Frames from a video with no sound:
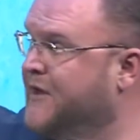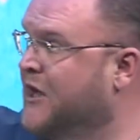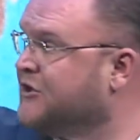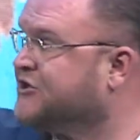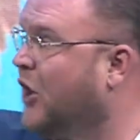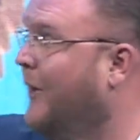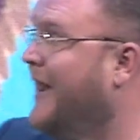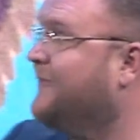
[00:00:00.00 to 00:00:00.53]

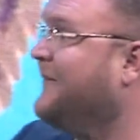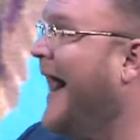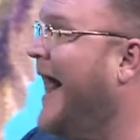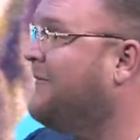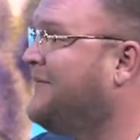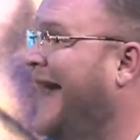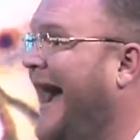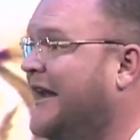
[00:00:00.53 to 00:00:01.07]
So if
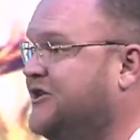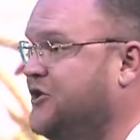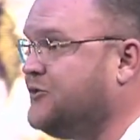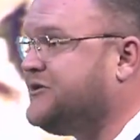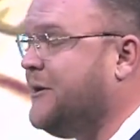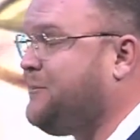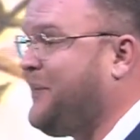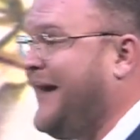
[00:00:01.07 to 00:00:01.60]
I've got to
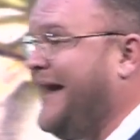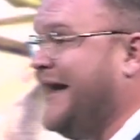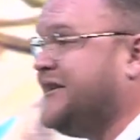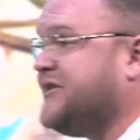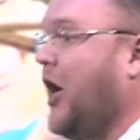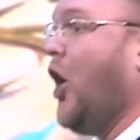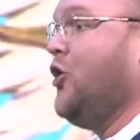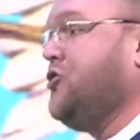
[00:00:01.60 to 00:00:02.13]
depend
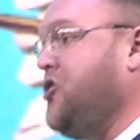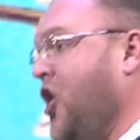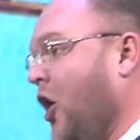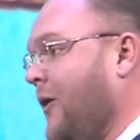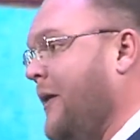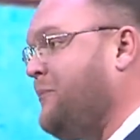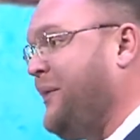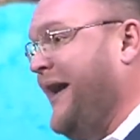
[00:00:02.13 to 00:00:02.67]
on your
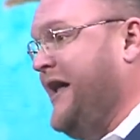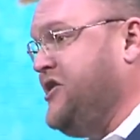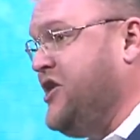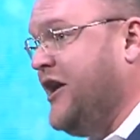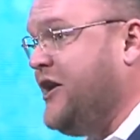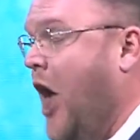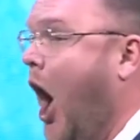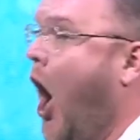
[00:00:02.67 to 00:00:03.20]

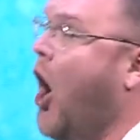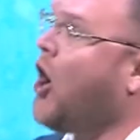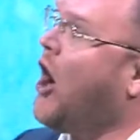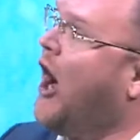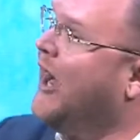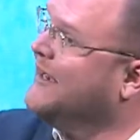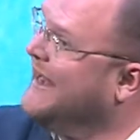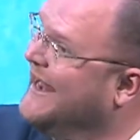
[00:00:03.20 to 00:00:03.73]
opinion or
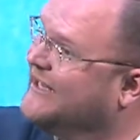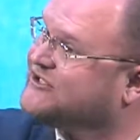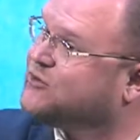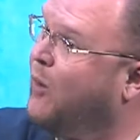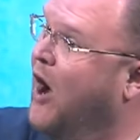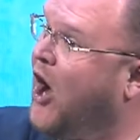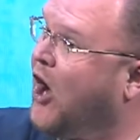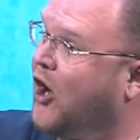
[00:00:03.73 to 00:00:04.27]
on his
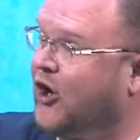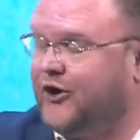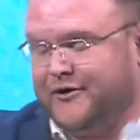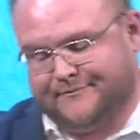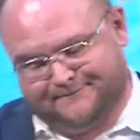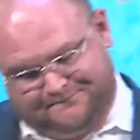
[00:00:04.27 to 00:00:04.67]
word,